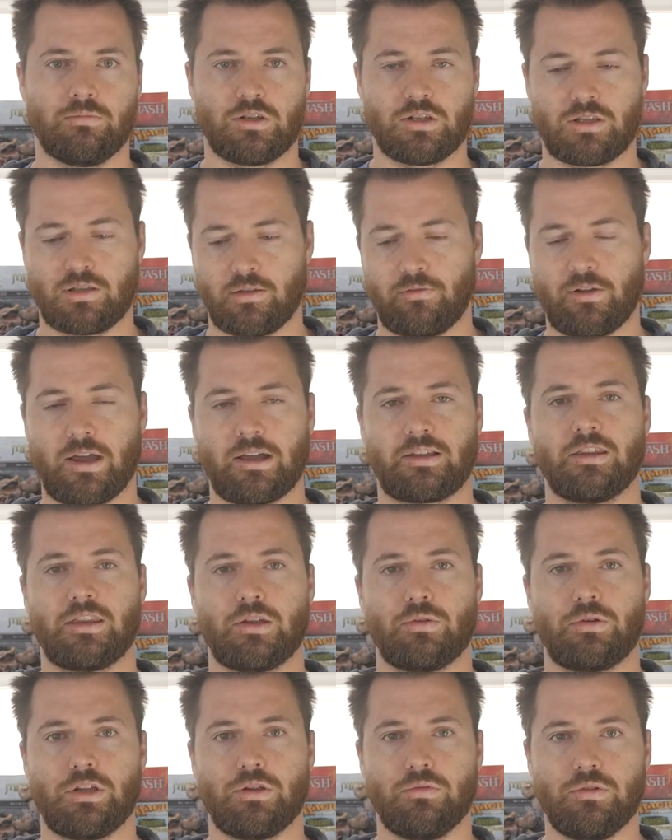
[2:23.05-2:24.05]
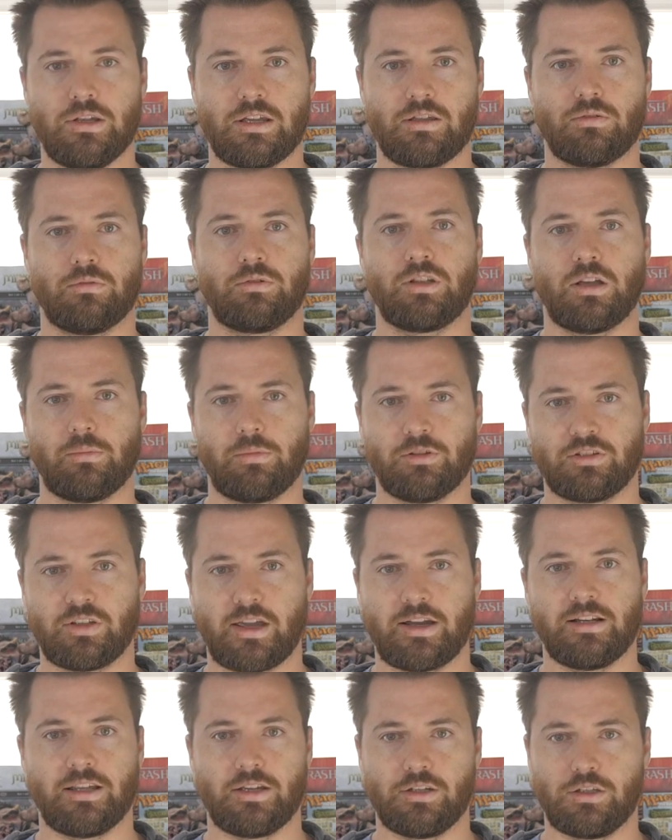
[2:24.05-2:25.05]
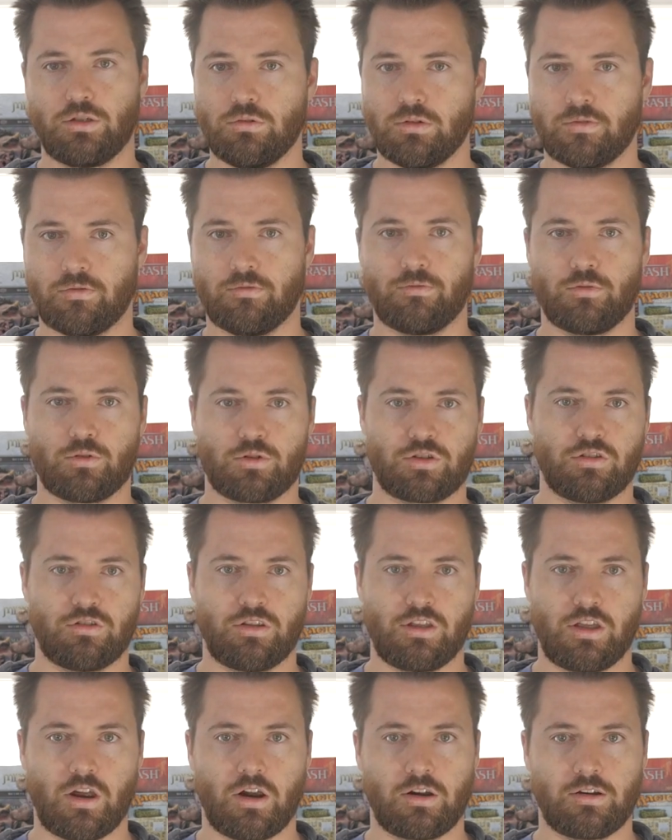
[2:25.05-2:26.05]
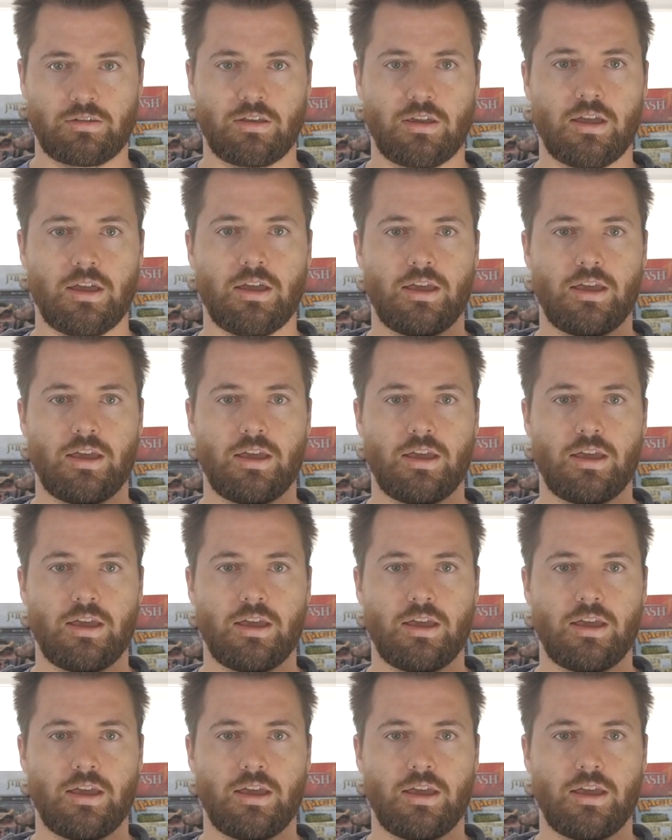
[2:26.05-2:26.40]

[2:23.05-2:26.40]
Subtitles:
Just the fact that they were unique, they were double-sided, they had two different versions of the art.